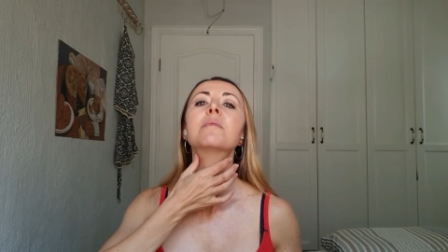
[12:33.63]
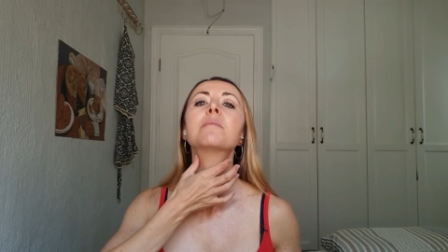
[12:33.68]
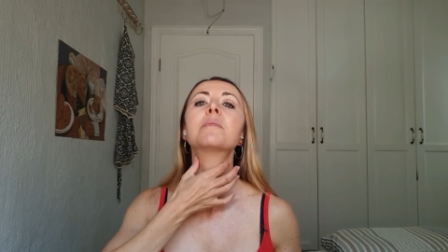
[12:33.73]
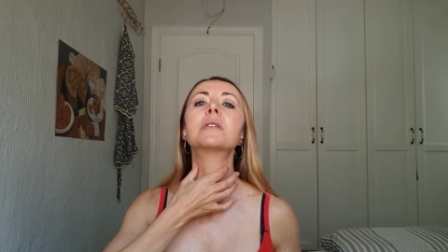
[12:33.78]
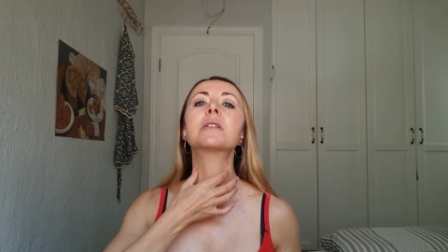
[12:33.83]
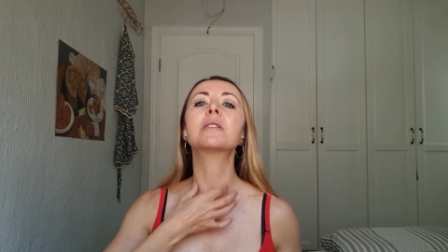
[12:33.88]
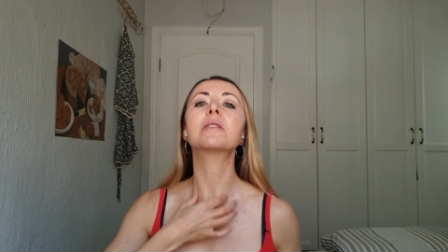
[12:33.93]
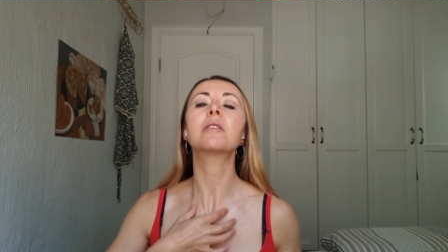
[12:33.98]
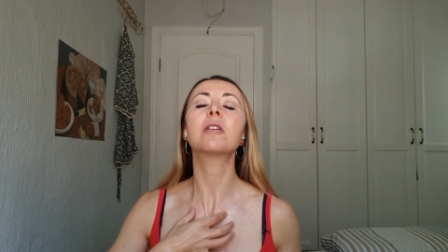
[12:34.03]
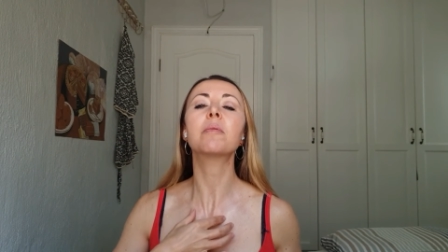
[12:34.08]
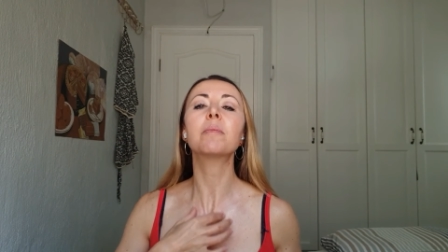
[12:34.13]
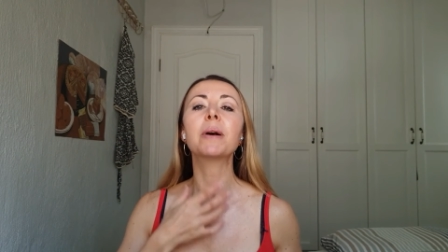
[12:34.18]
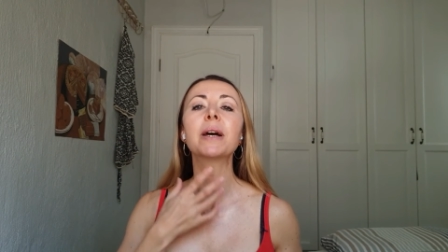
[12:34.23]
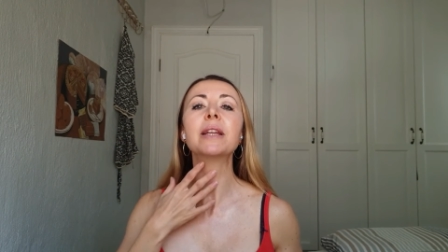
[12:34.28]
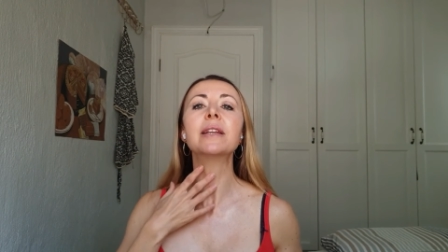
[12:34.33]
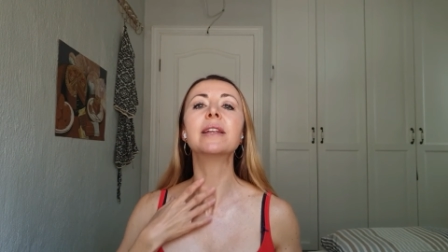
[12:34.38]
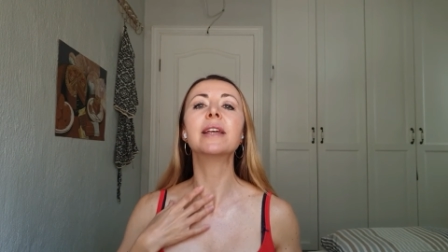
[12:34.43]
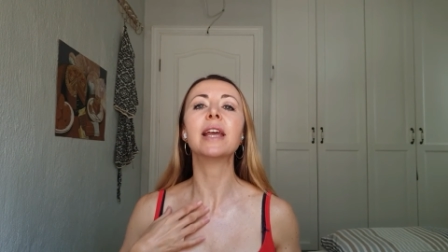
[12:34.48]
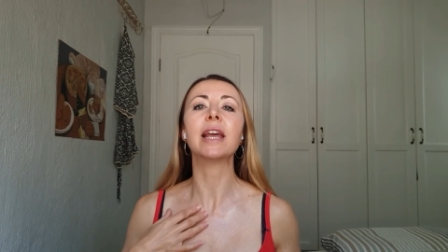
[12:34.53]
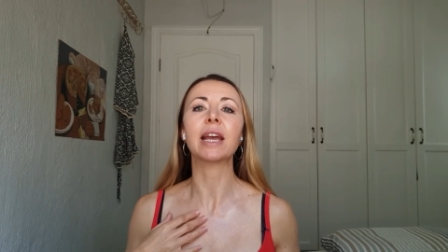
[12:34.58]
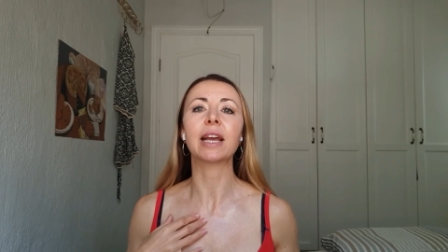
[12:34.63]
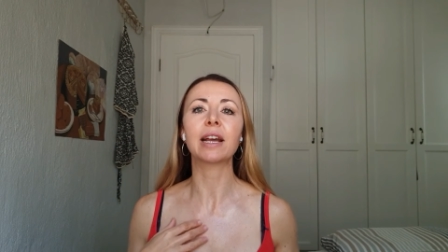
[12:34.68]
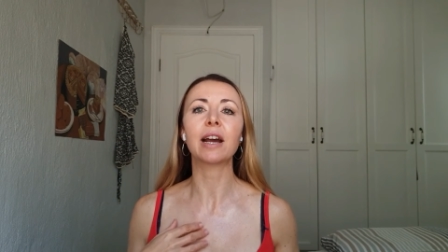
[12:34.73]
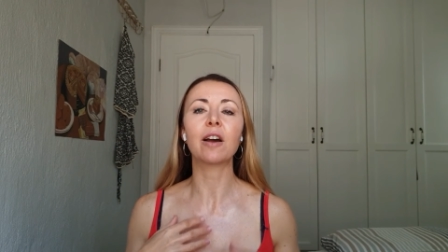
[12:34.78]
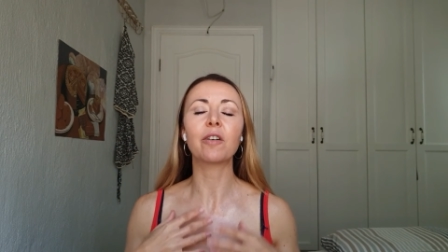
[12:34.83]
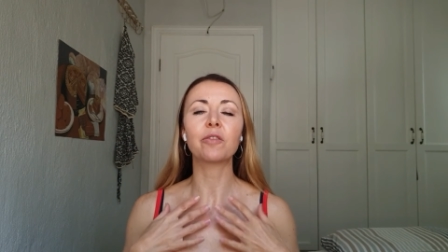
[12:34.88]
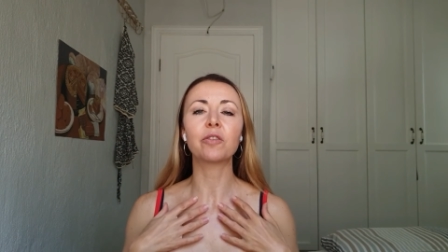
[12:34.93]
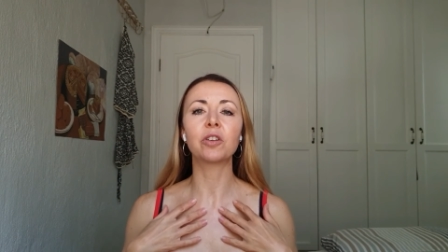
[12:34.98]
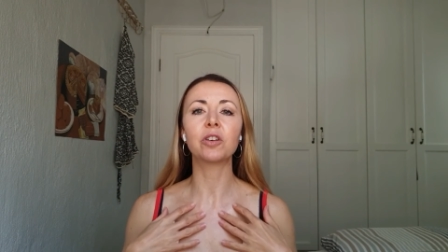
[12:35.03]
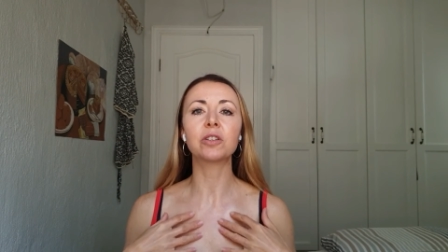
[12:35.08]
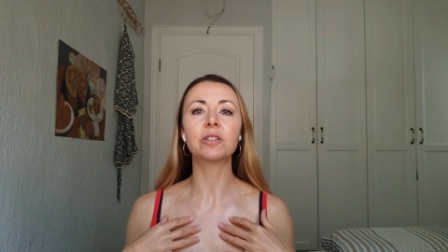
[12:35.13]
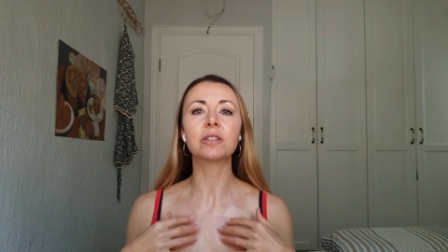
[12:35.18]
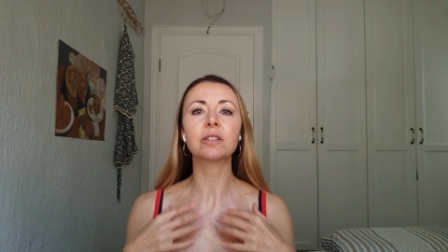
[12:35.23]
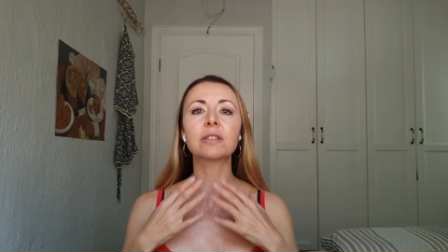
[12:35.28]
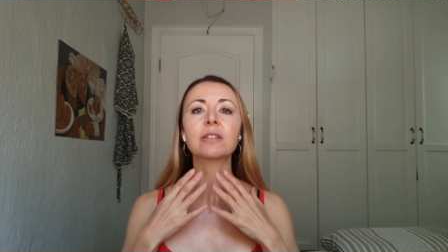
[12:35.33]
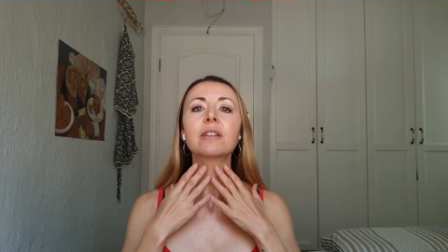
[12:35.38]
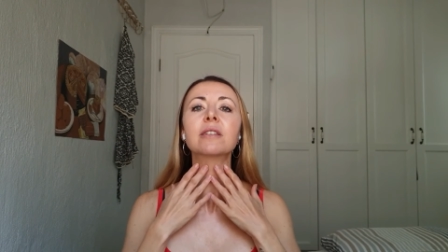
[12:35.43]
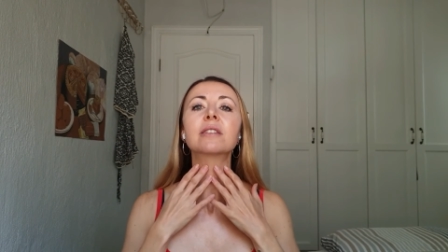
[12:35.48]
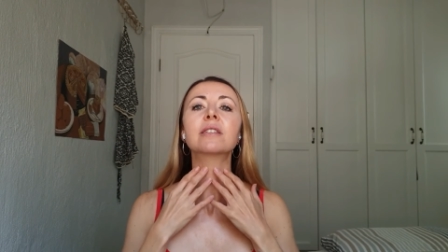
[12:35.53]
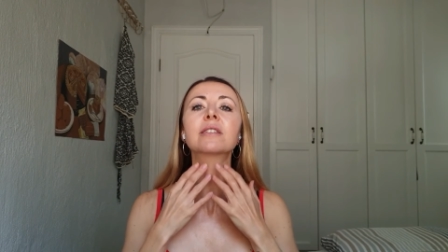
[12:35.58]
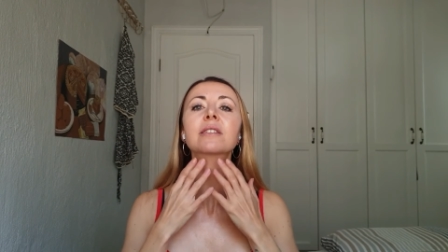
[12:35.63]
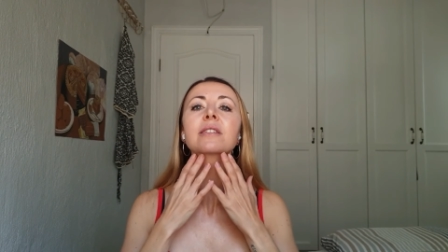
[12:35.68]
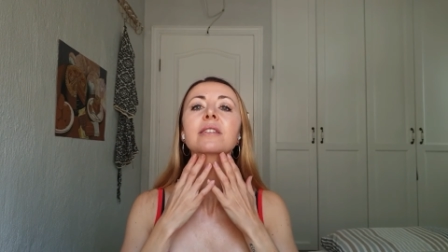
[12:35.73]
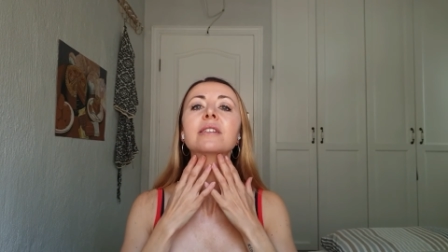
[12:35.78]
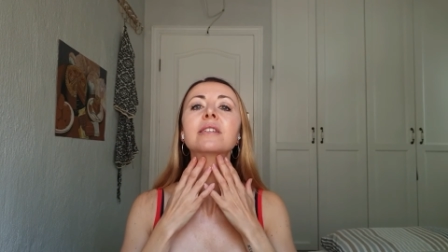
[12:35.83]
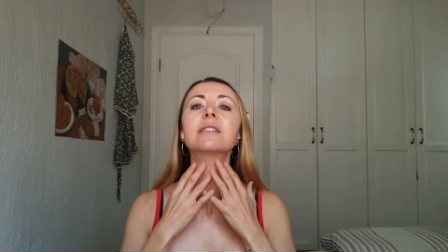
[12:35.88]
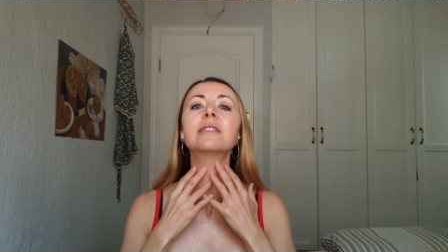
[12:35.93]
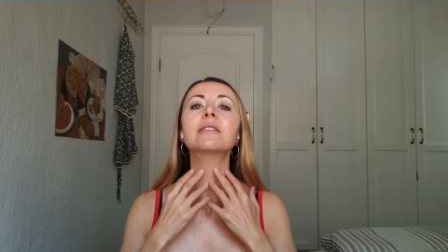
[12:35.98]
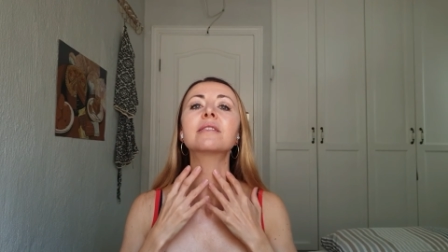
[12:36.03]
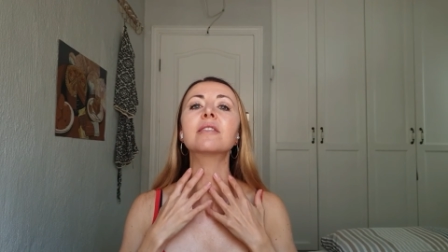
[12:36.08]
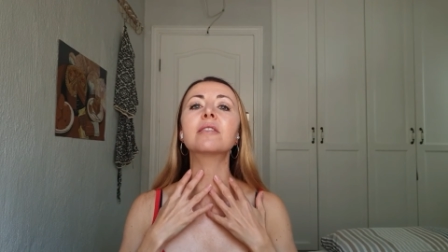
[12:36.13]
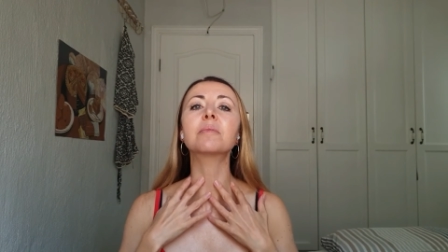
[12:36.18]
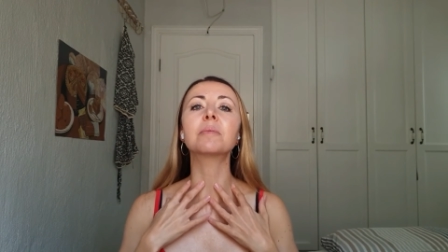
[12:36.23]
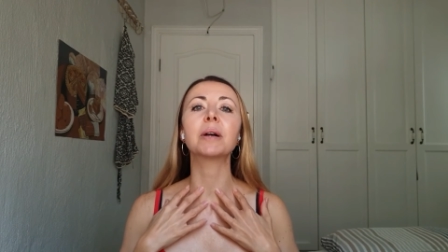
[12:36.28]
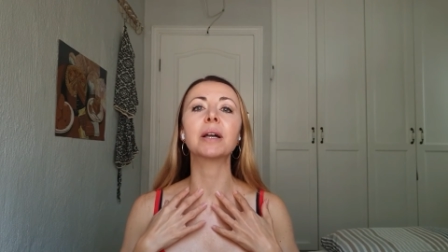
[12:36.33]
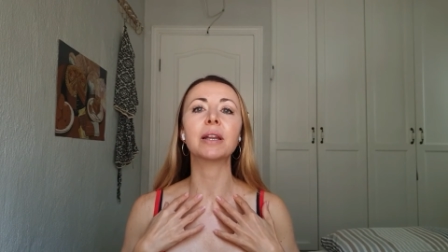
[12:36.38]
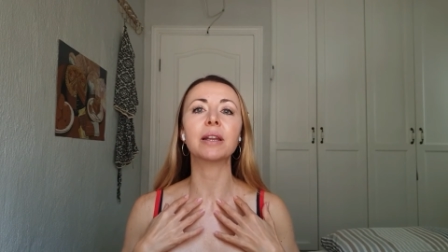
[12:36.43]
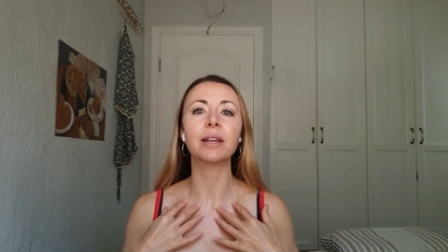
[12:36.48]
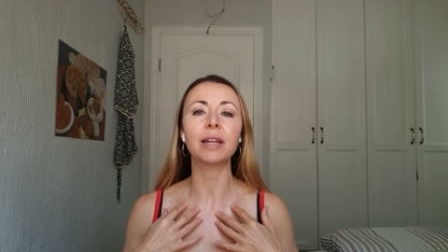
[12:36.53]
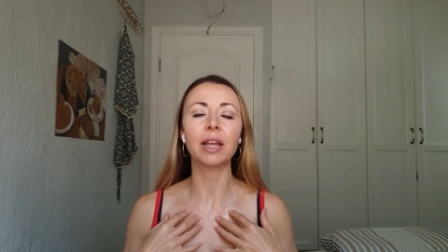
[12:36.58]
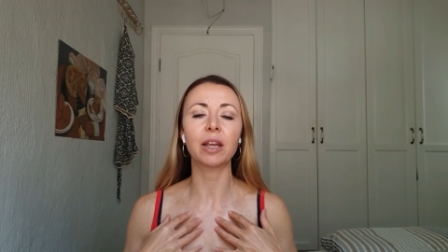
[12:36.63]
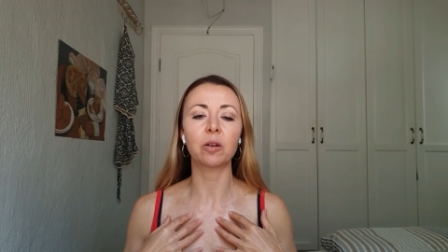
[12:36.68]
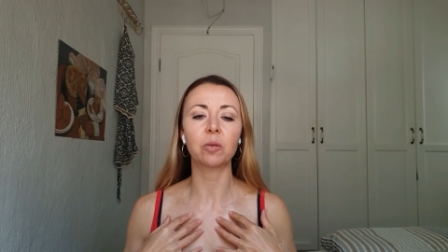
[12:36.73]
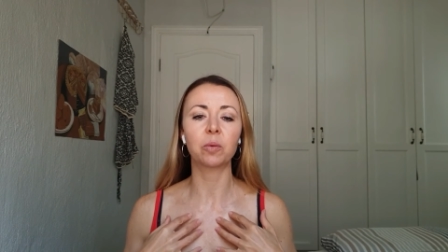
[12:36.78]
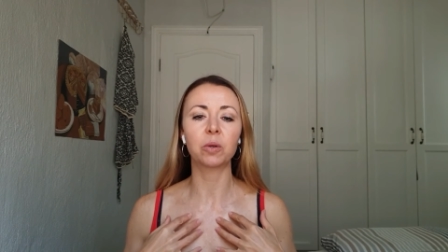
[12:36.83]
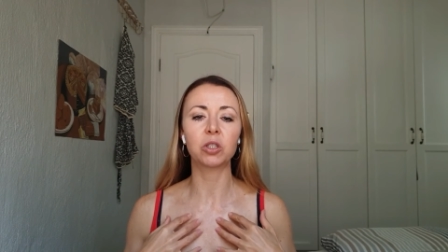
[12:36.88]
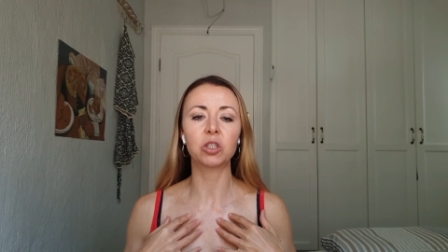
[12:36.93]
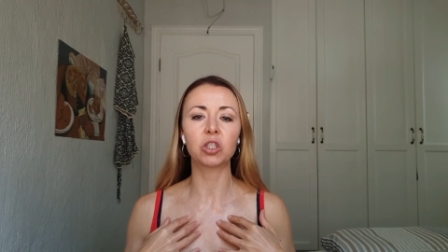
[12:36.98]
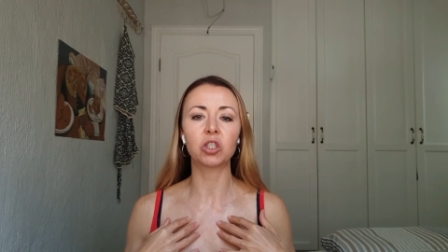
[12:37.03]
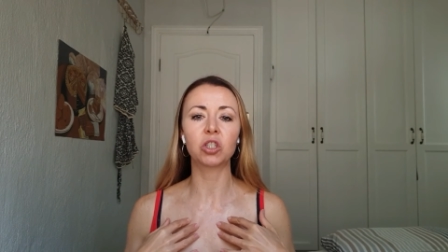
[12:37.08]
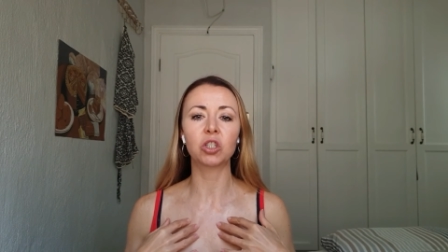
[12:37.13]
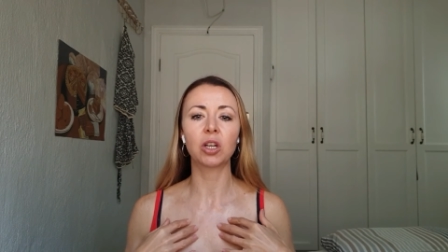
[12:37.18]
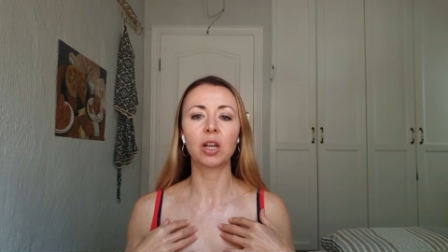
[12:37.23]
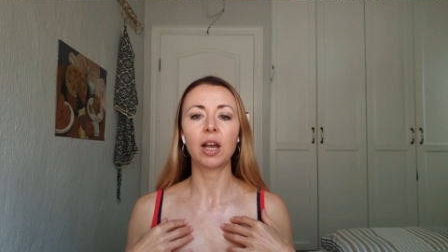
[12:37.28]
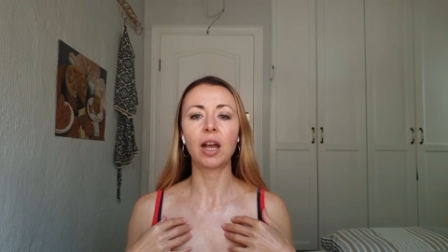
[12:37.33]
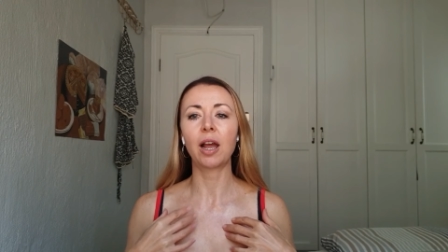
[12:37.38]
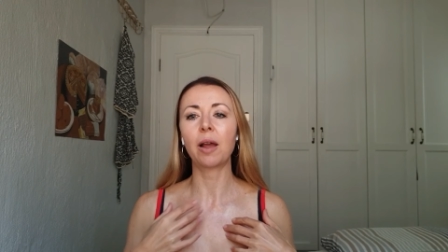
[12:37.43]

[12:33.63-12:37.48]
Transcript: But on my neck, I've noticed that the skin on my neck, which,